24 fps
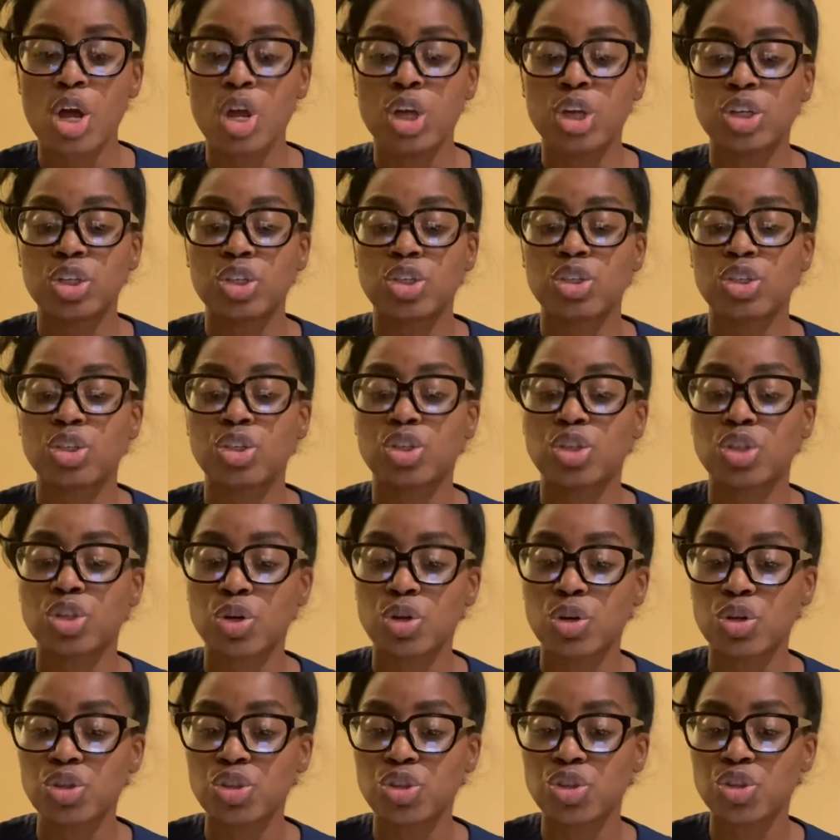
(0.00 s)

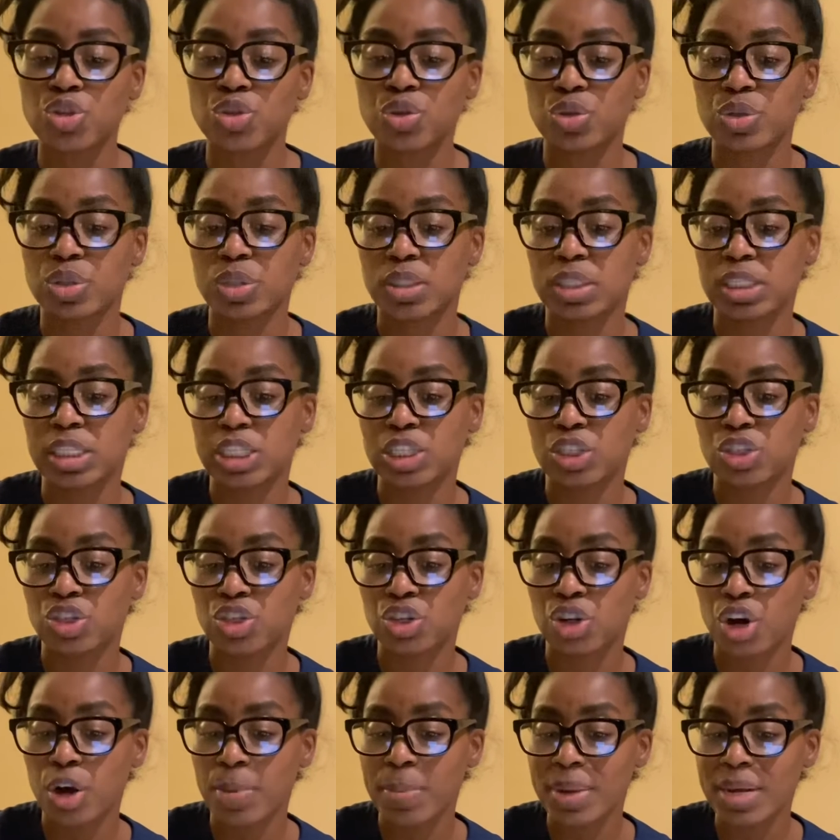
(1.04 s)
Social
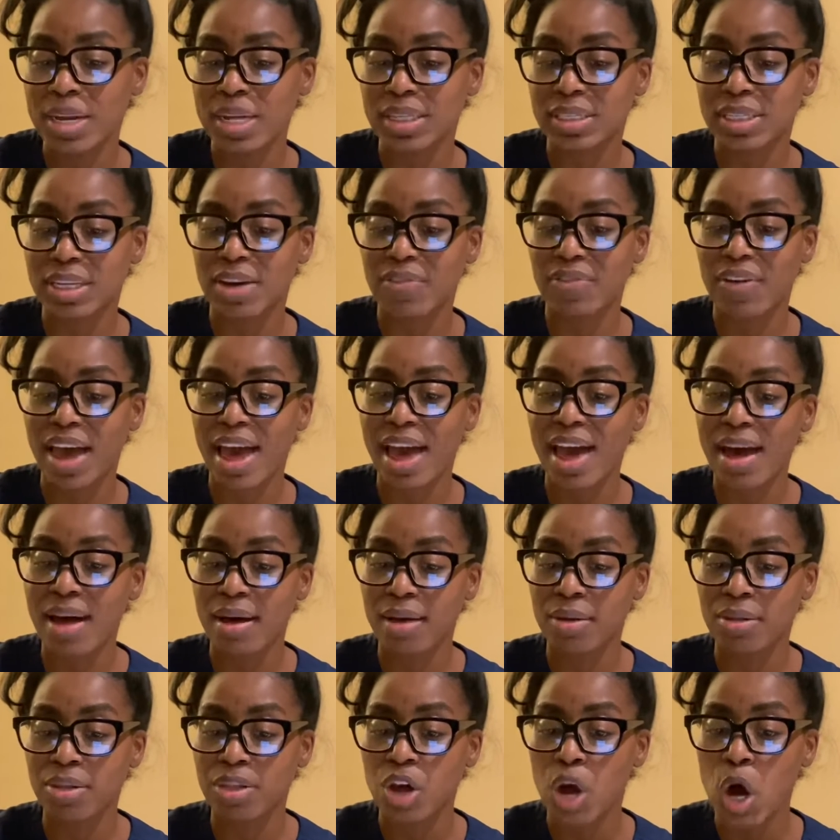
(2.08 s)
determinants of
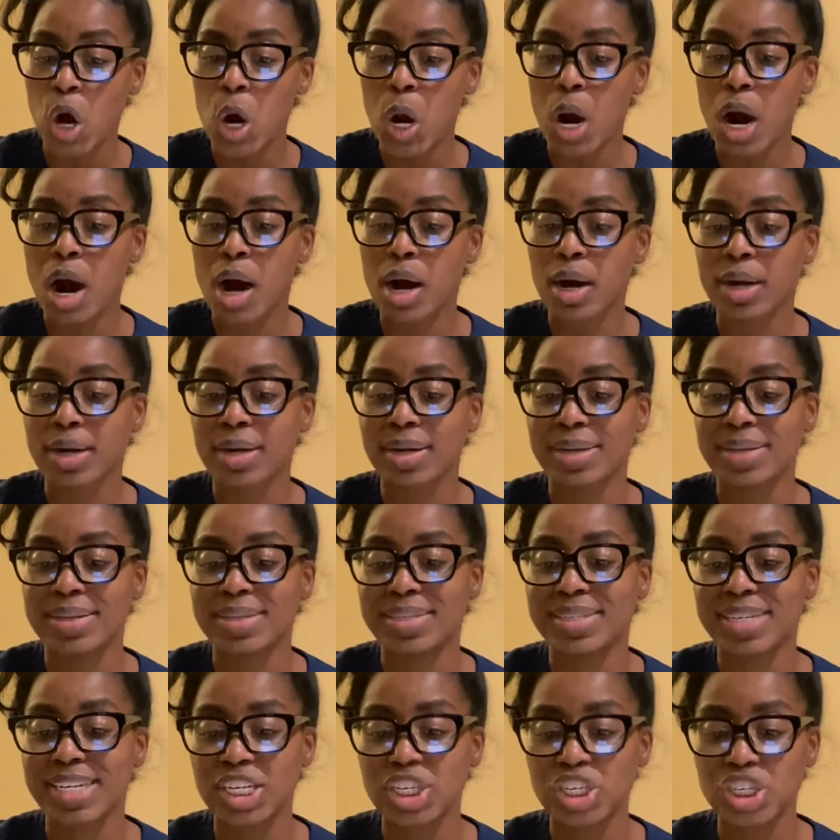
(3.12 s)
health are
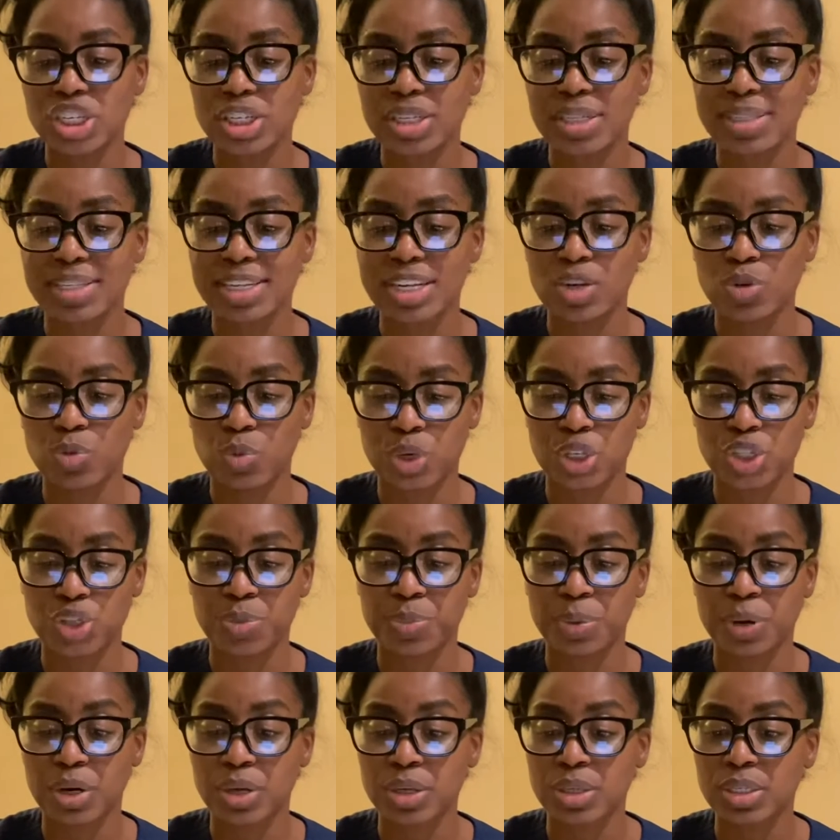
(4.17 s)
conditions in which
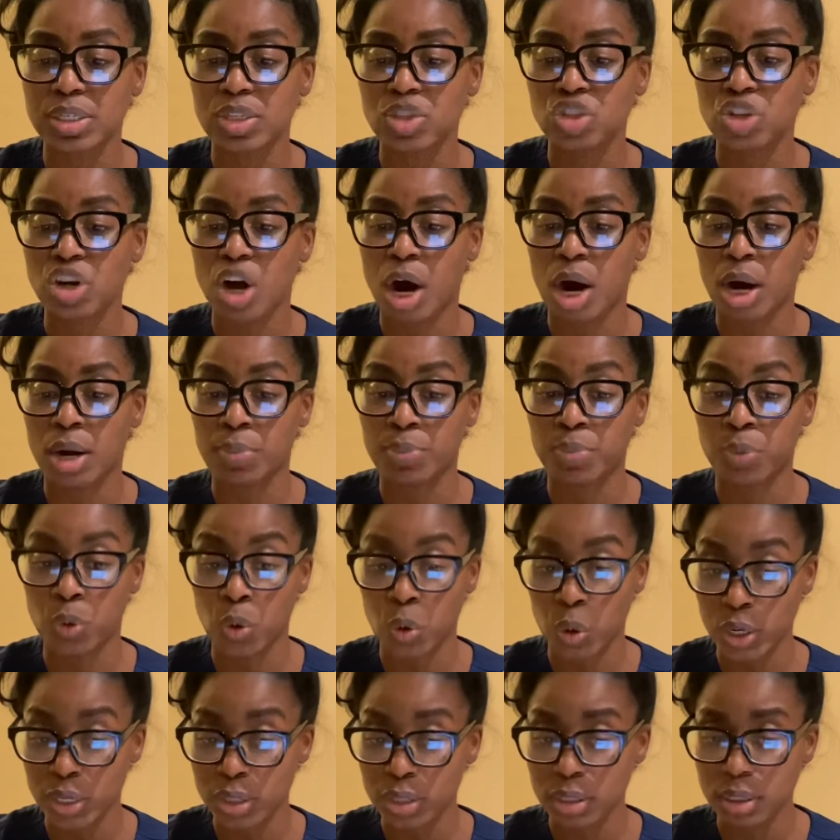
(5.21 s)
persons are
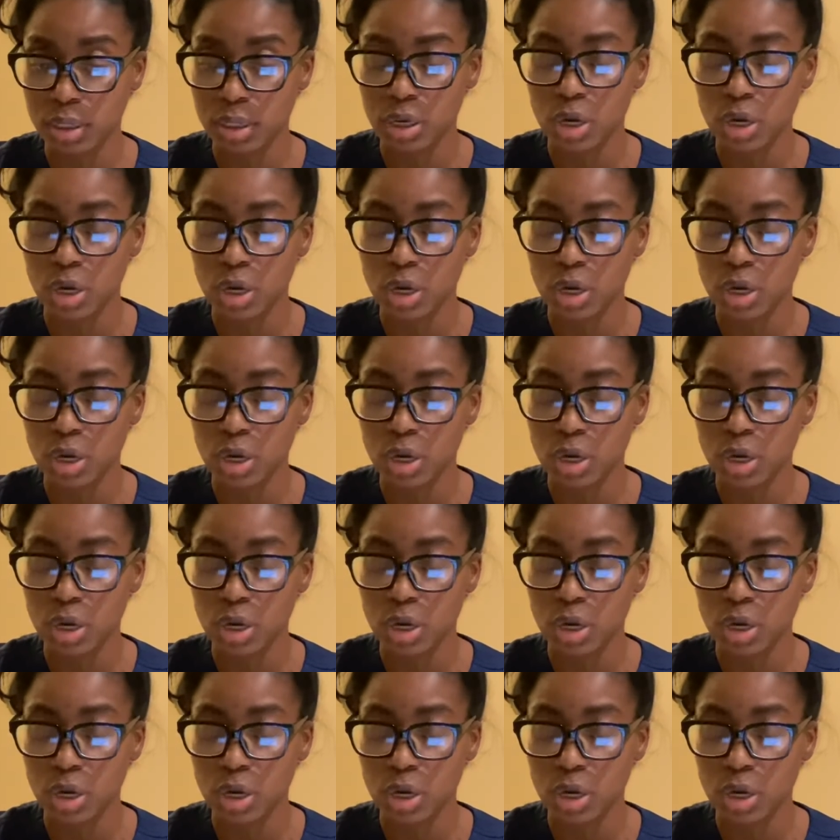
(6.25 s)
born,